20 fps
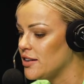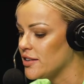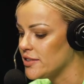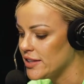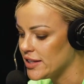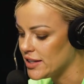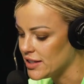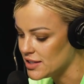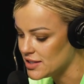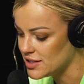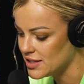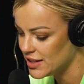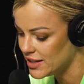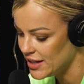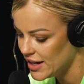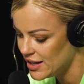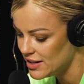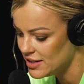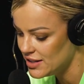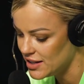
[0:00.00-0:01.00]
I think it's
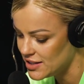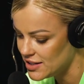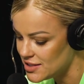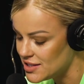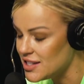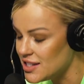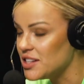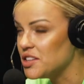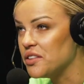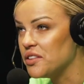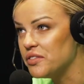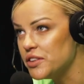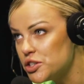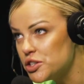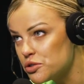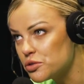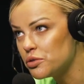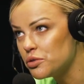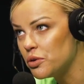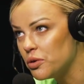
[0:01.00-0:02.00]
again, it's the
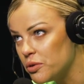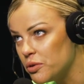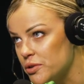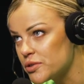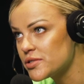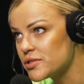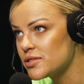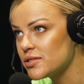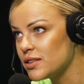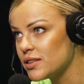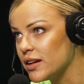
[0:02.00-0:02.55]
individual horse,